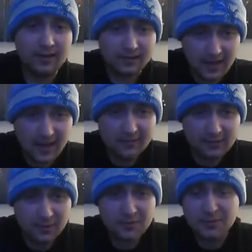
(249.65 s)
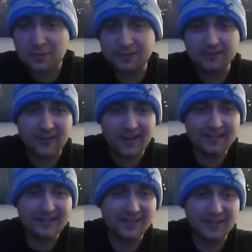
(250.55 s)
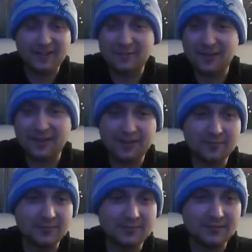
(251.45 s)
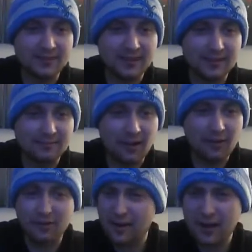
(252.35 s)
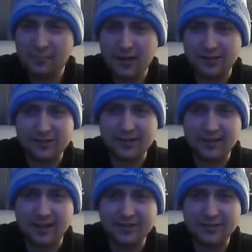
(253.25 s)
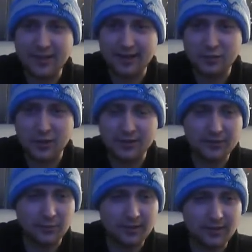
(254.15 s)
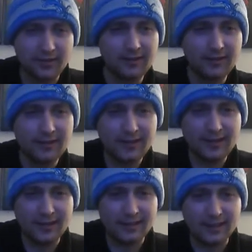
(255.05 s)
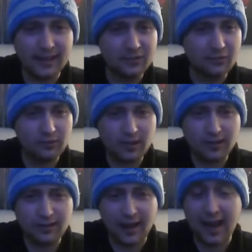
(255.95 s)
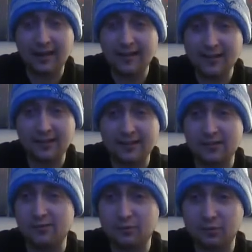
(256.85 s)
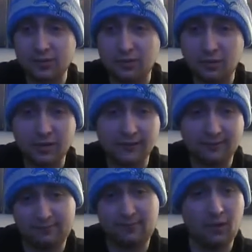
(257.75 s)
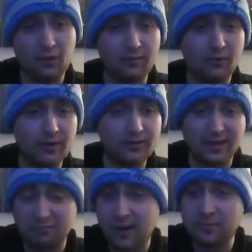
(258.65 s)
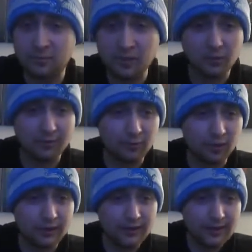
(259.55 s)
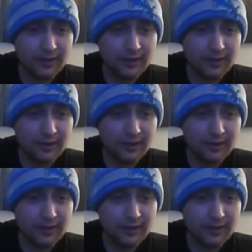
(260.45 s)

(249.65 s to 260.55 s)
Dave's low scoring finally caught up with him, although not by much. He actually had a chance to win it. Andrew Luck, had he done his usual scoring of 30 points, Dave probably would have won.